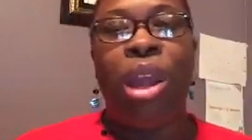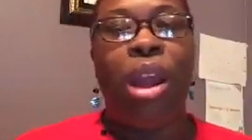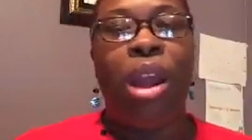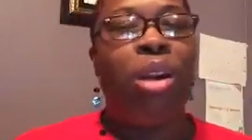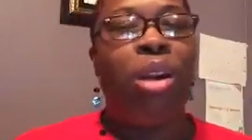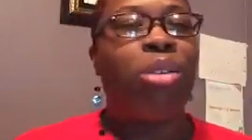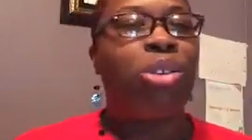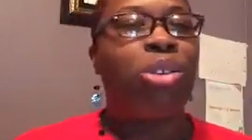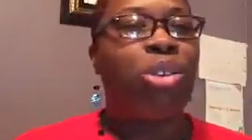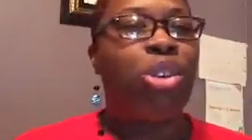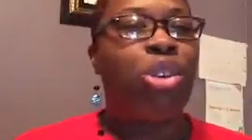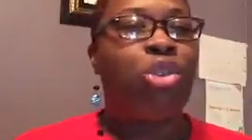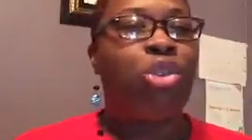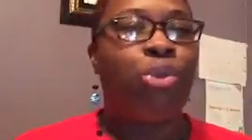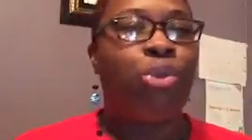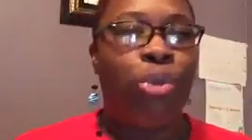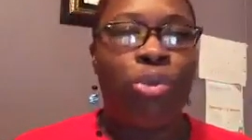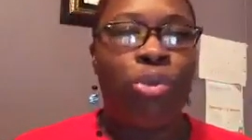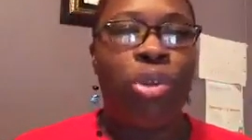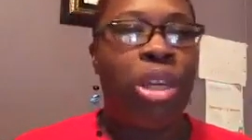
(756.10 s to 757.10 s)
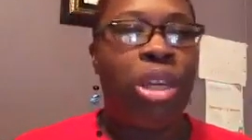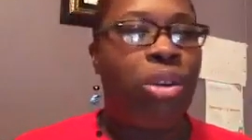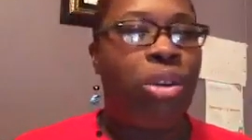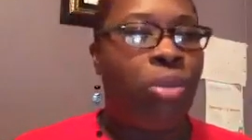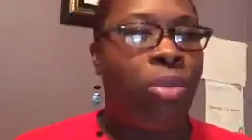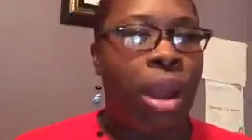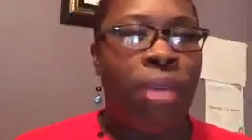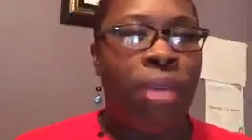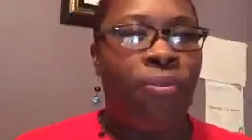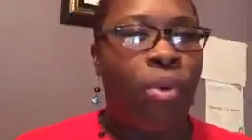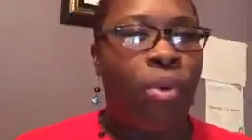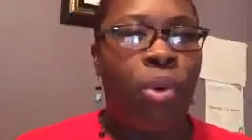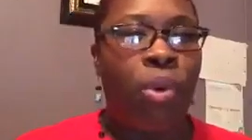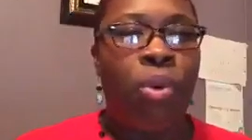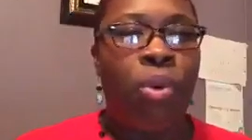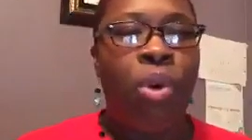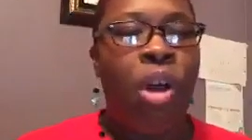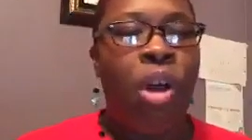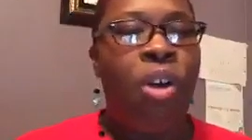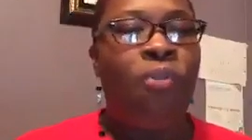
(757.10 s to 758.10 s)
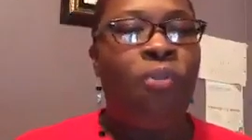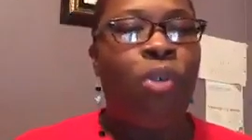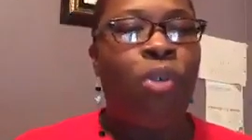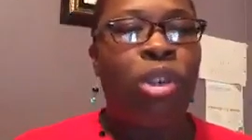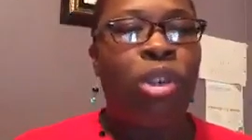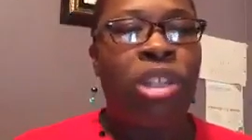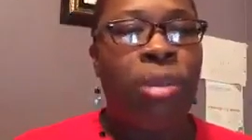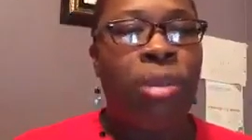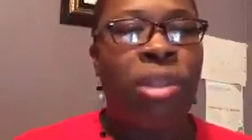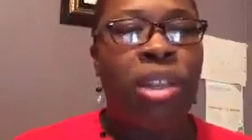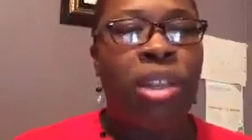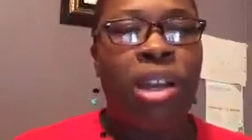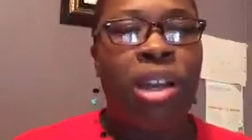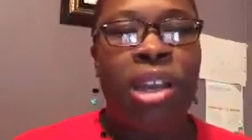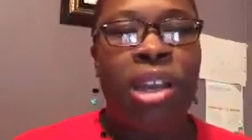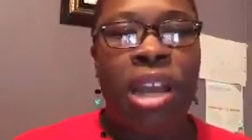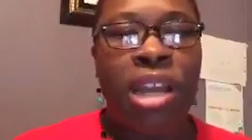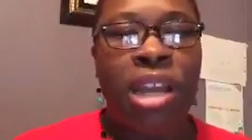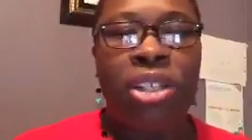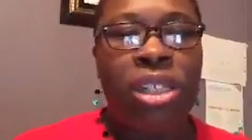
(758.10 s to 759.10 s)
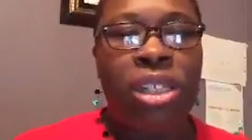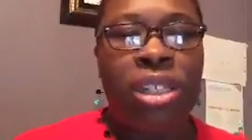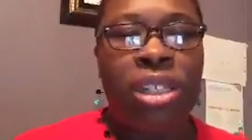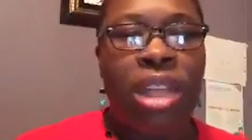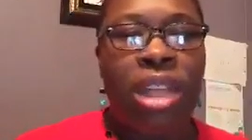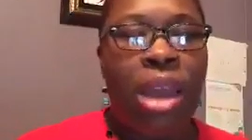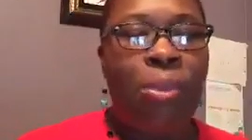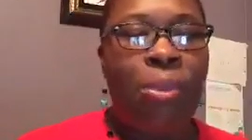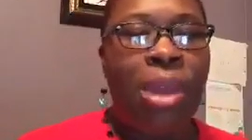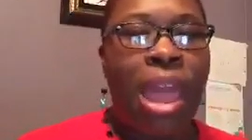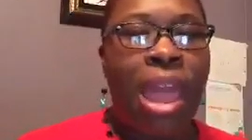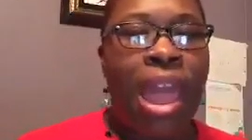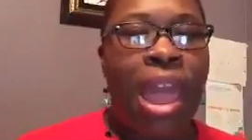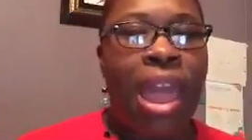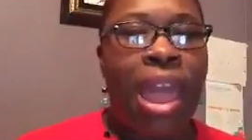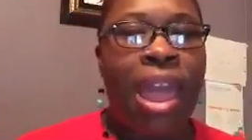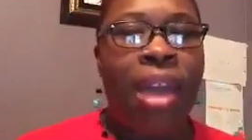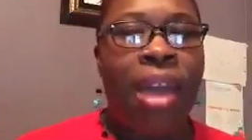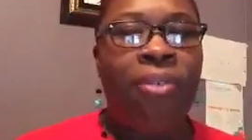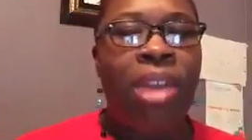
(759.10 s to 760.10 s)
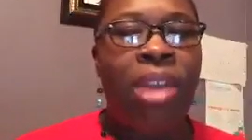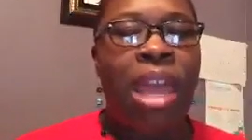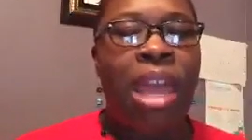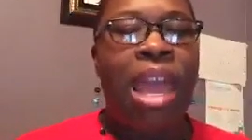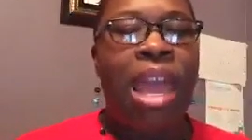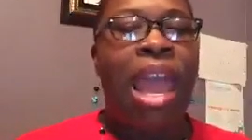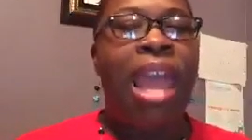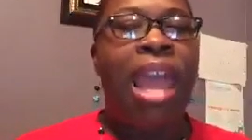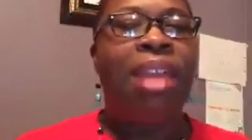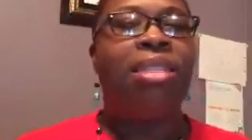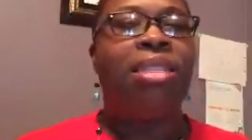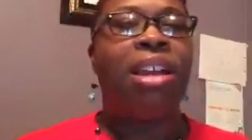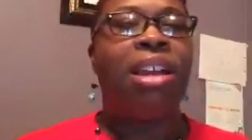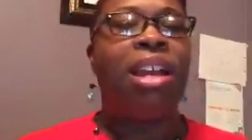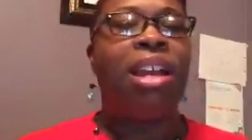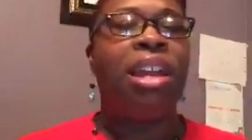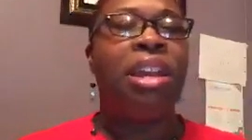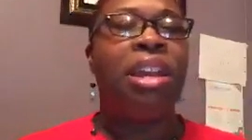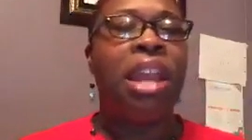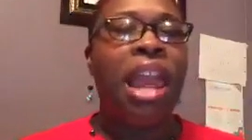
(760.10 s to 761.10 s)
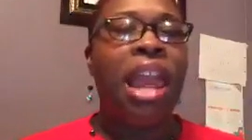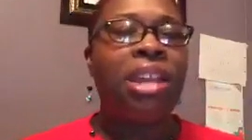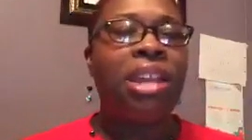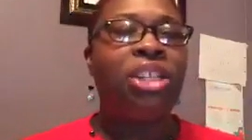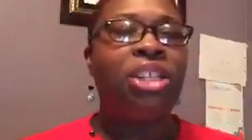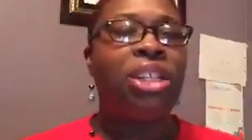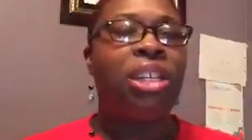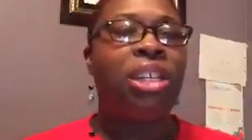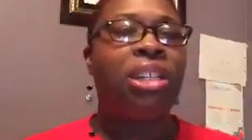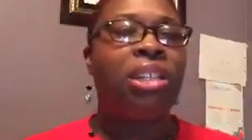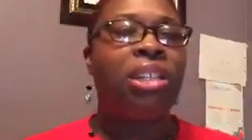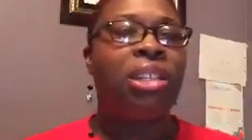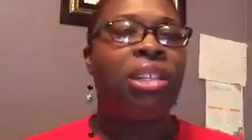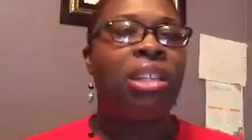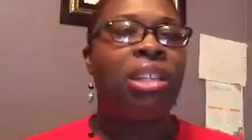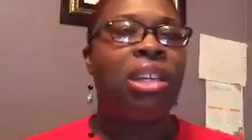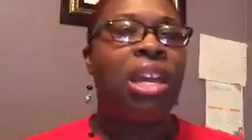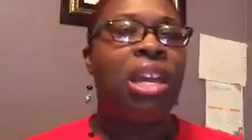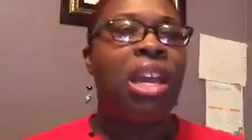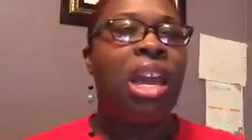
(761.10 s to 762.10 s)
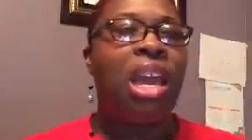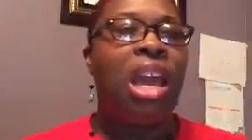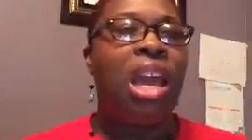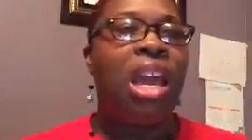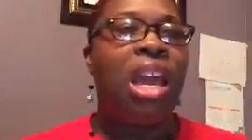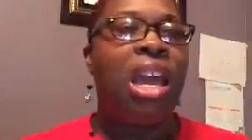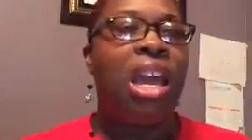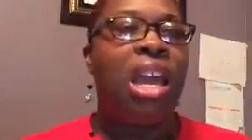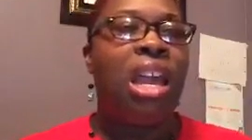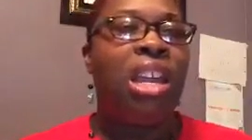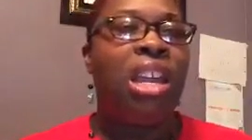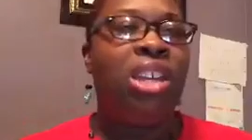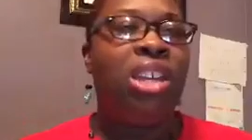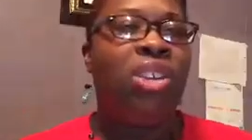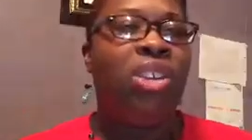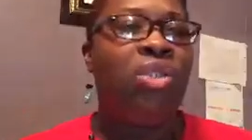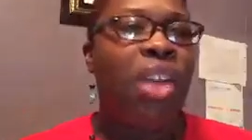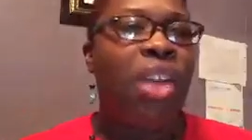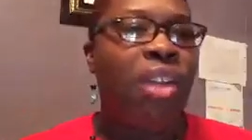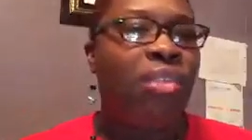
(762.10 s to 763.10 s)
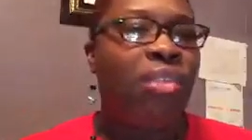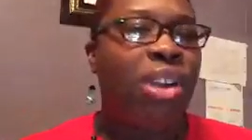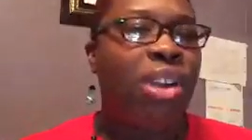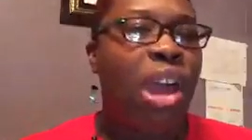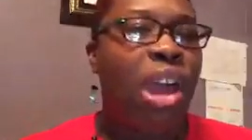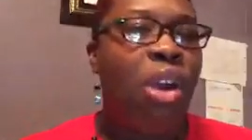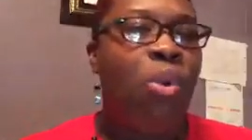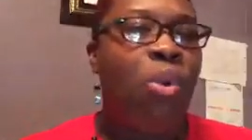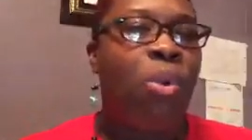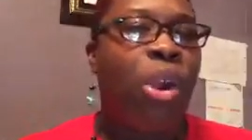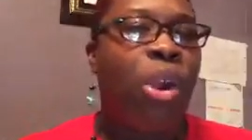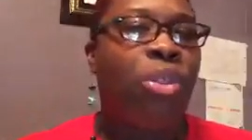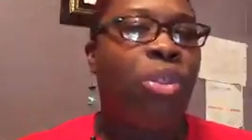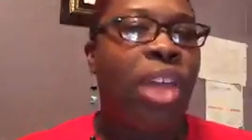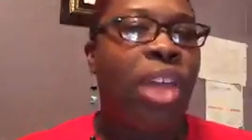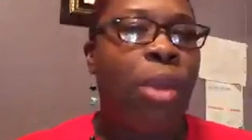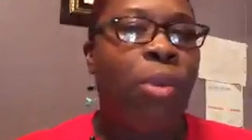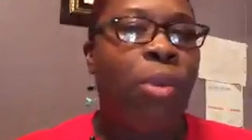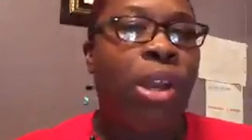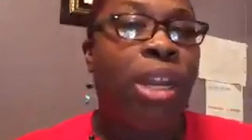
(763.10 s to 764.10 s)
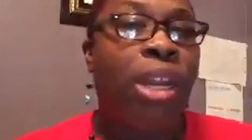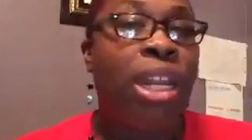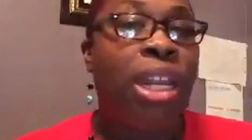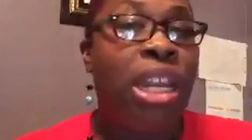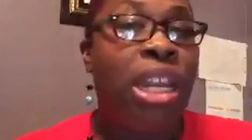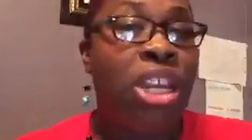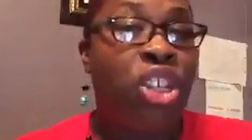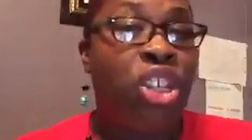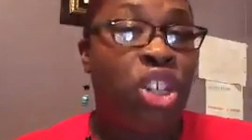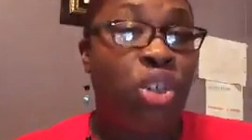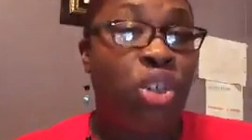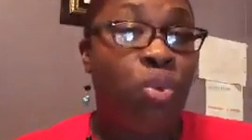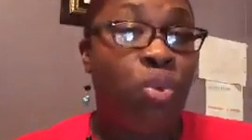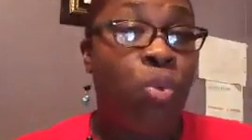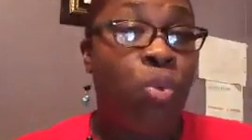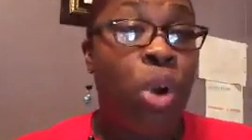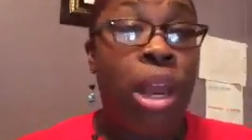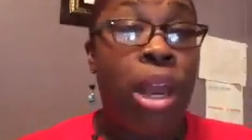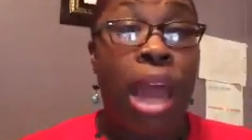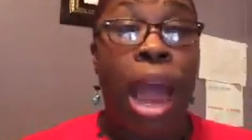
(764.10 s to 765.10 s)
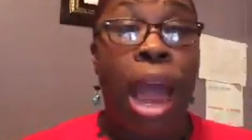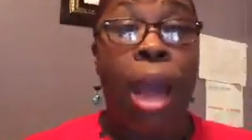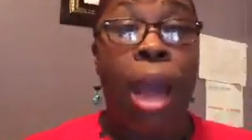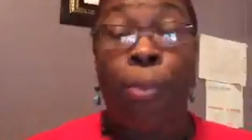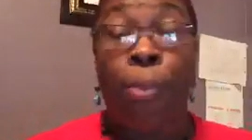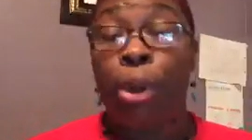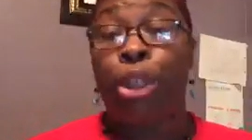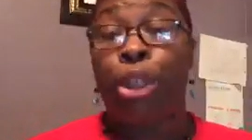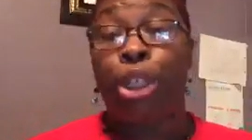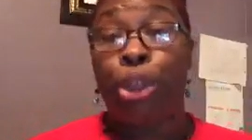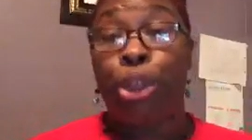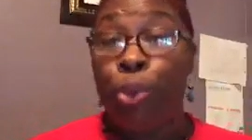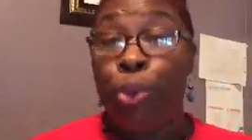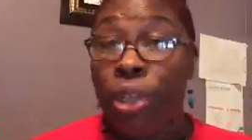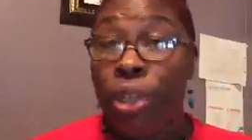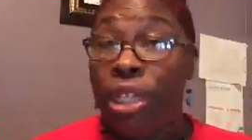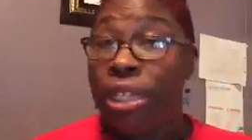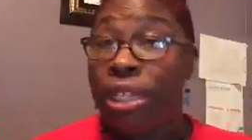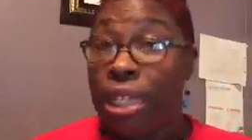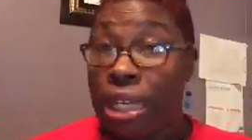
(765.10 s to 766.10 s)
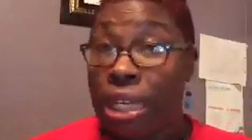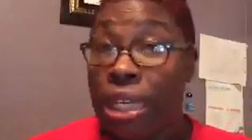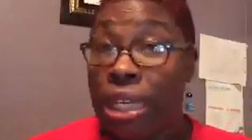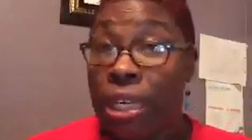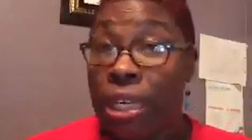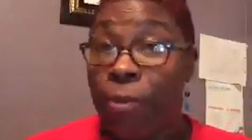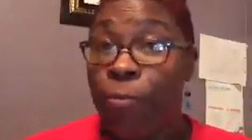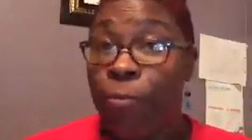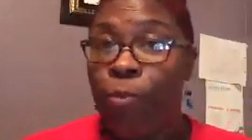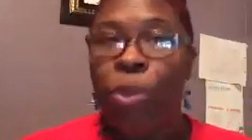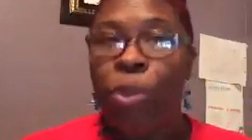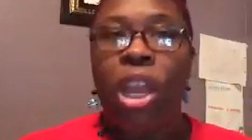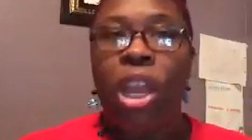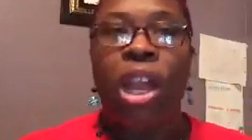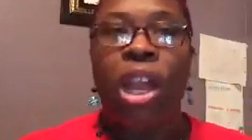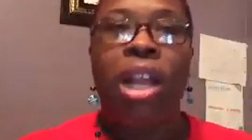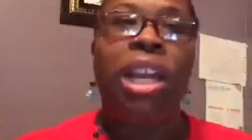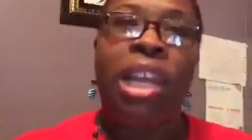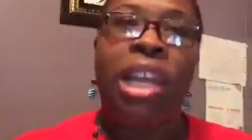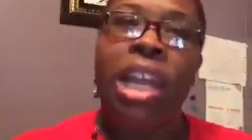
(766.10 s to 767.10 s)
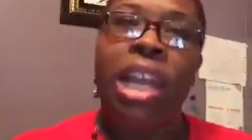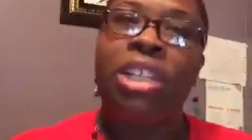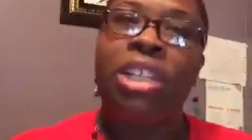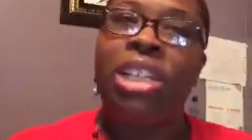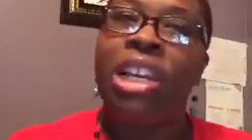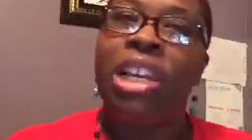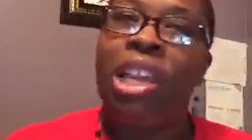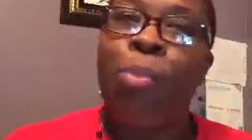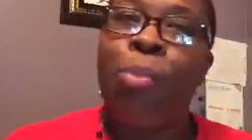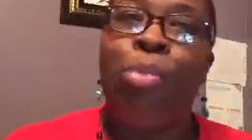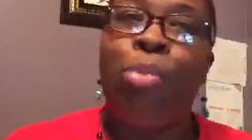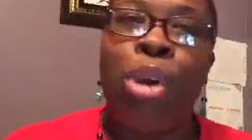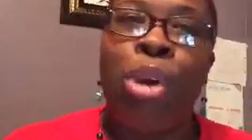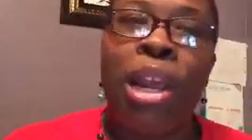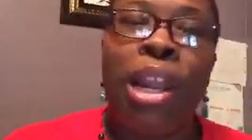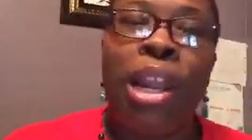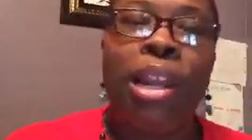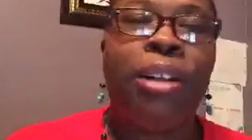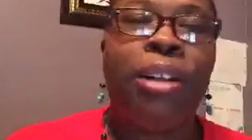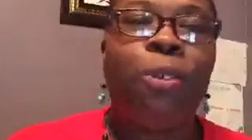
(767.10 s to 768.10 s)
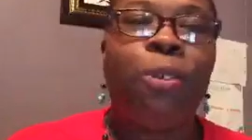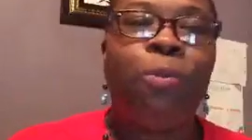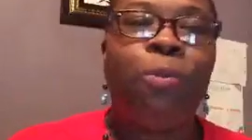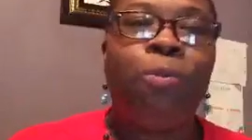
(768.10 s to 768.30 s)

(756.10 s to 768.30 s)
aren't truly grateful for some of the connections that we have. And the connections, you never know where they will lead you, what opportunity a connection can bring.